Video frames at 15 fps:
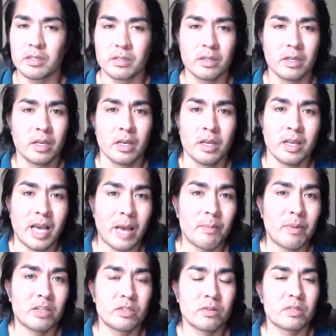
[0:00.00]
And I
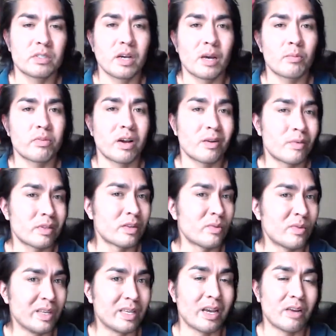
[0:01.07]
bet you it's gone probably within a
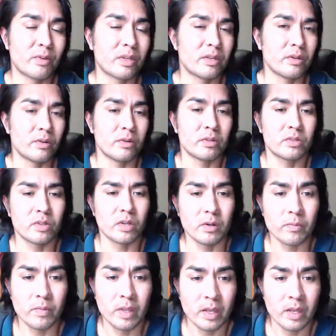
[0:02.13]
week. I really do. So